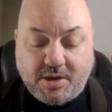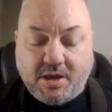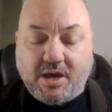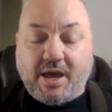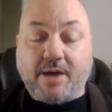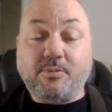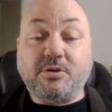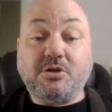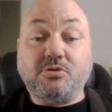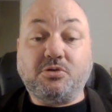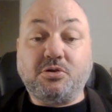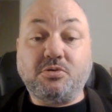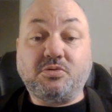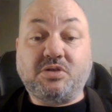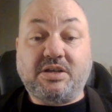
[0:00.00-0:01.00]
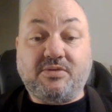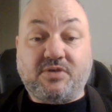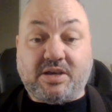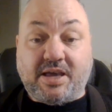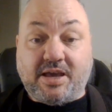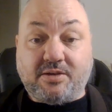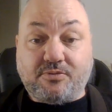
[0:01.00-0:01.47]
And when you do
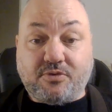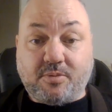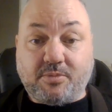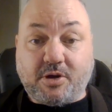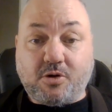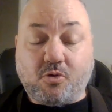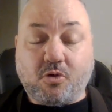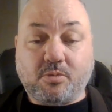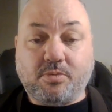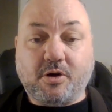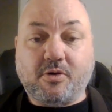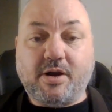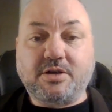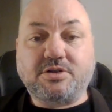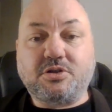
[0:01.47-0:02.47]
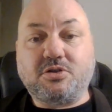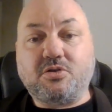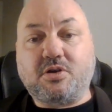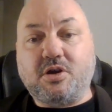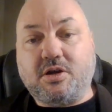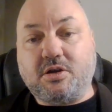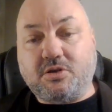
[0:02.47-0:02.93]
deviate from the chord progression, you
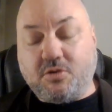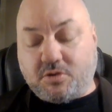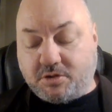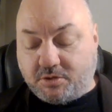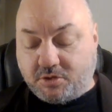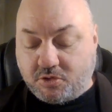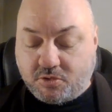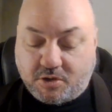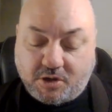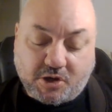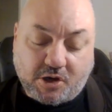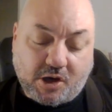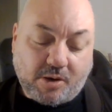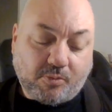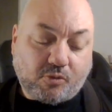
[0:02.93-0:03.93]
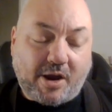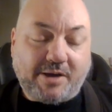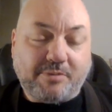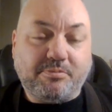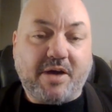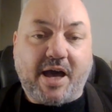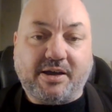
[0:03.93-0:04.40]
can come right
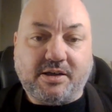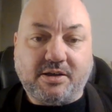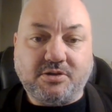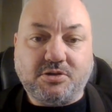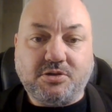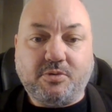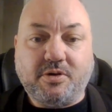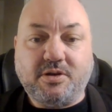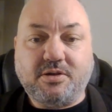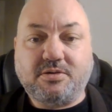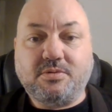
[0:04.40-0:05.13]
back into it.